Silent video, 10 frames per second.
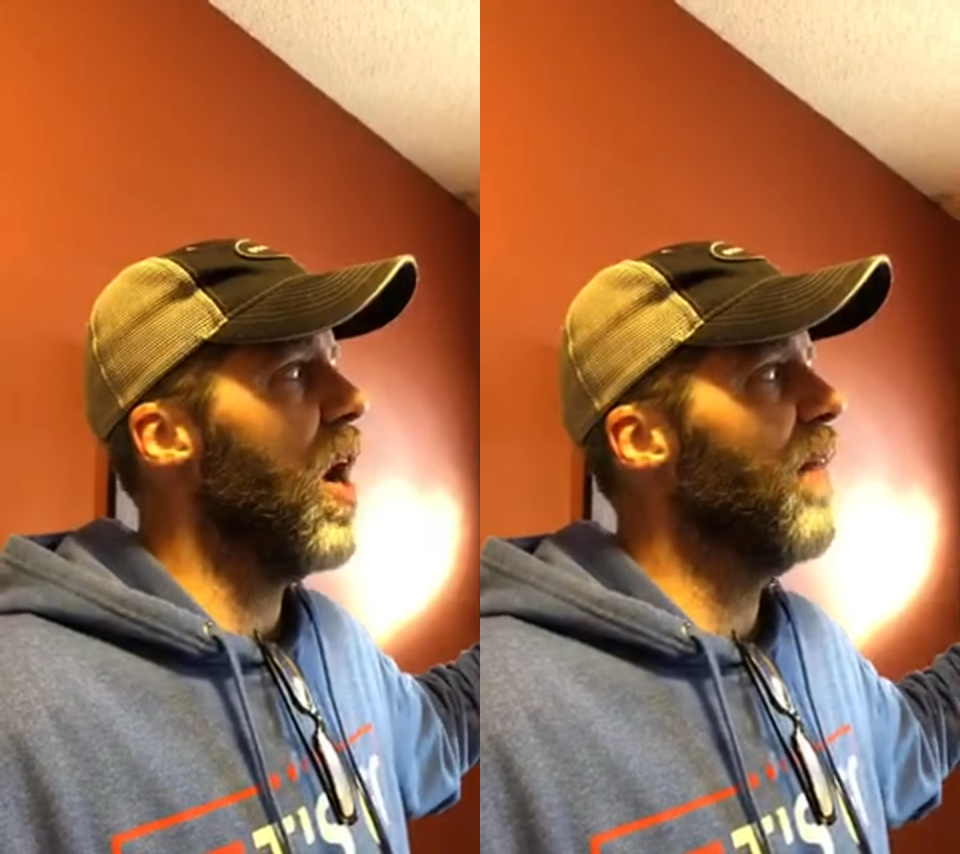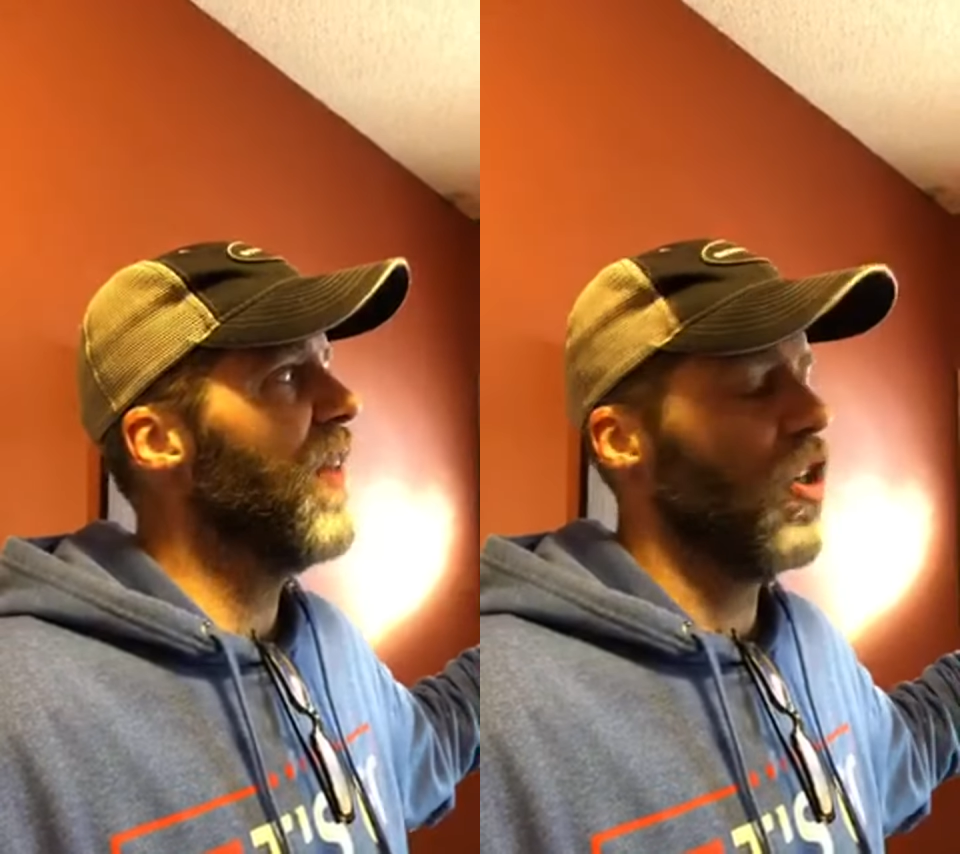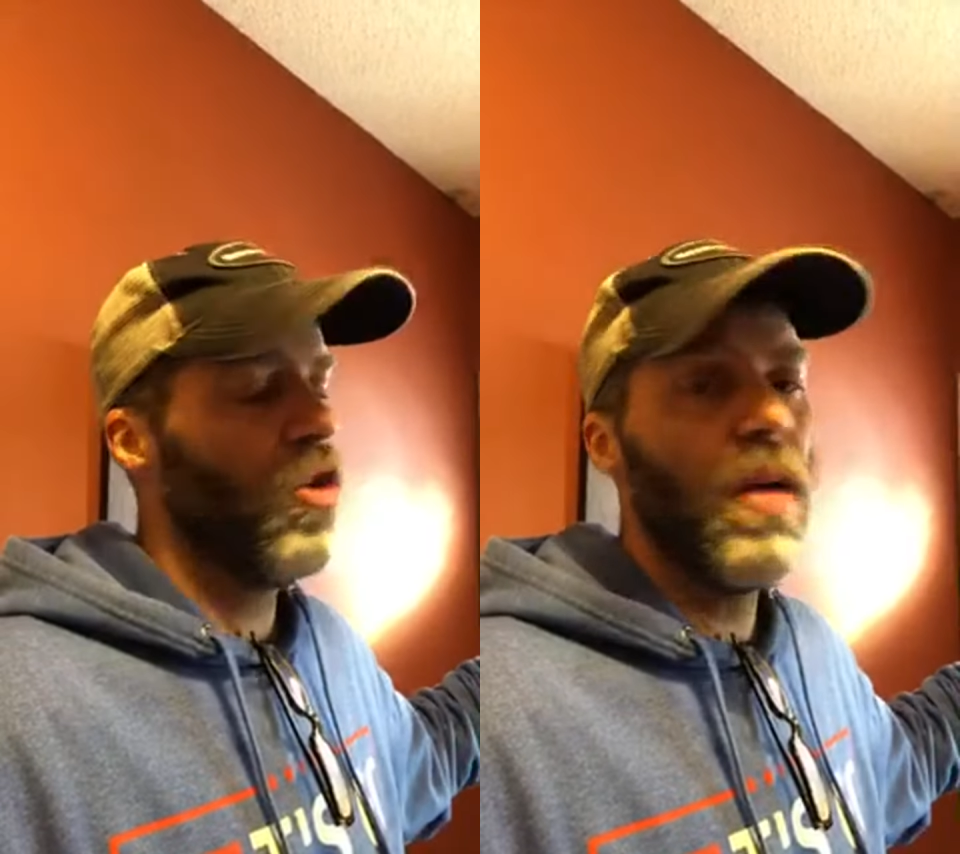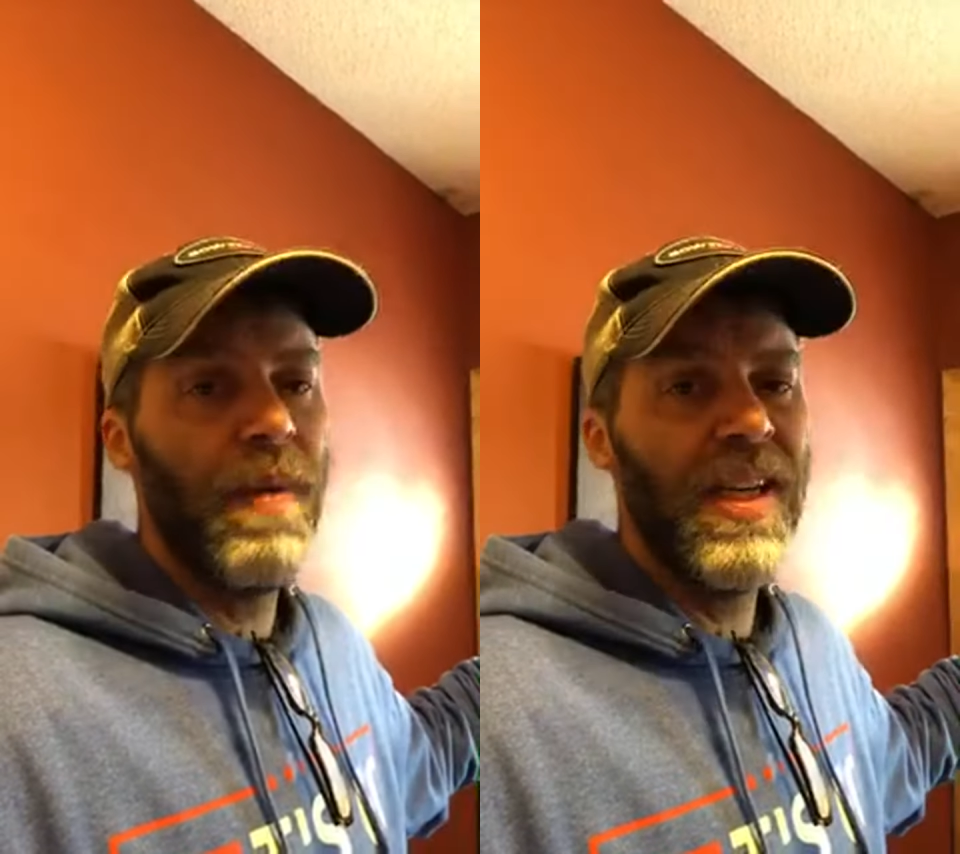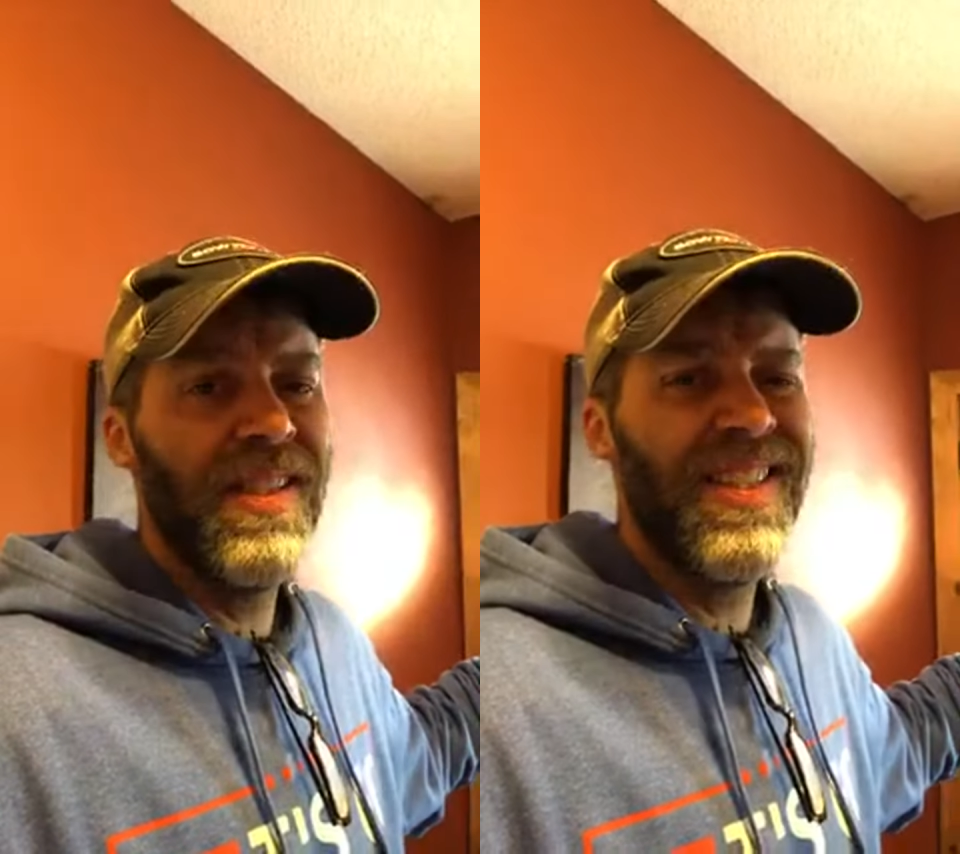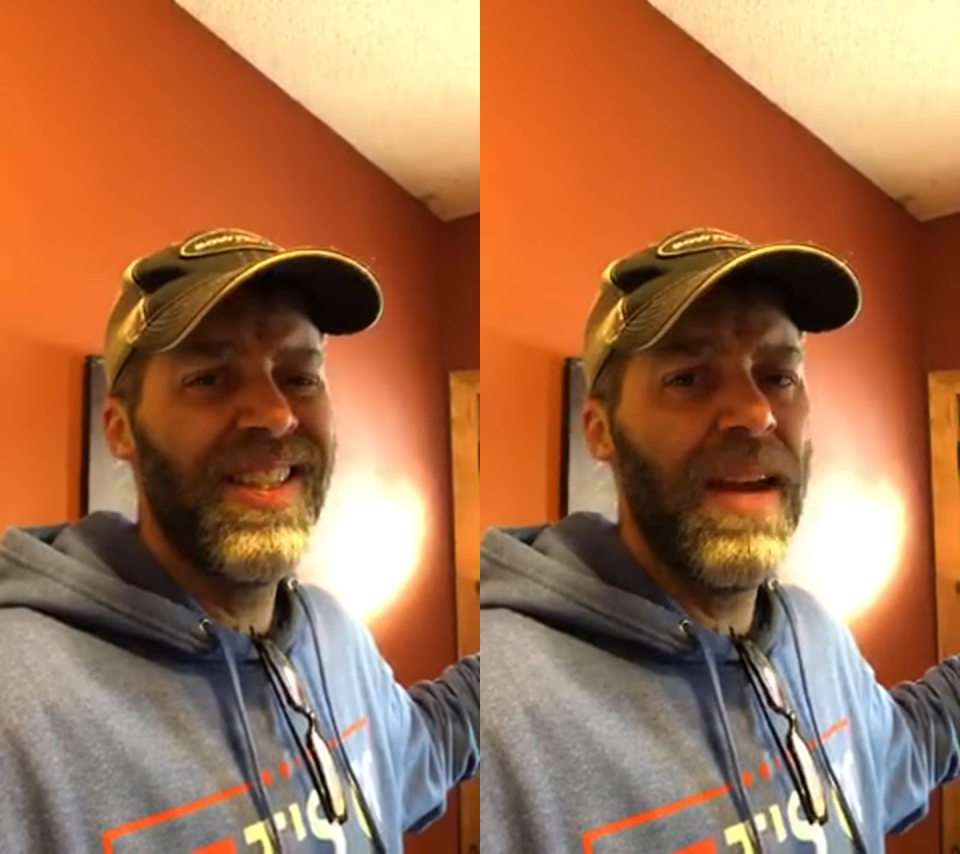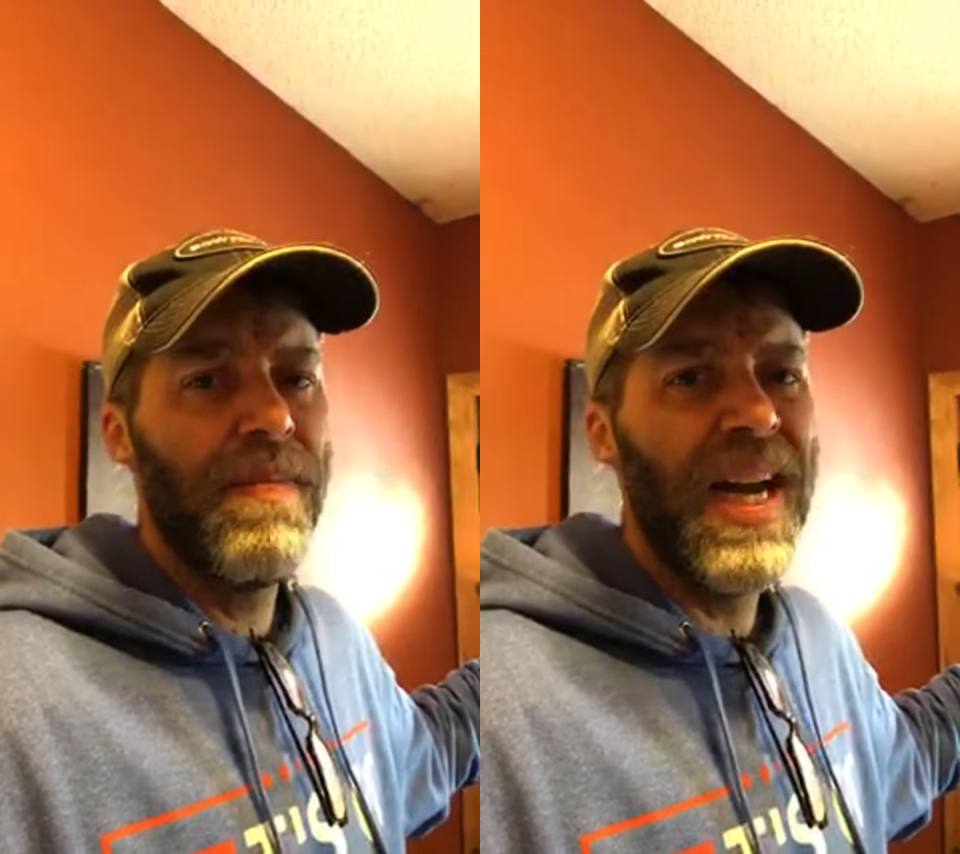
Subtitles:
off that truck because it's the same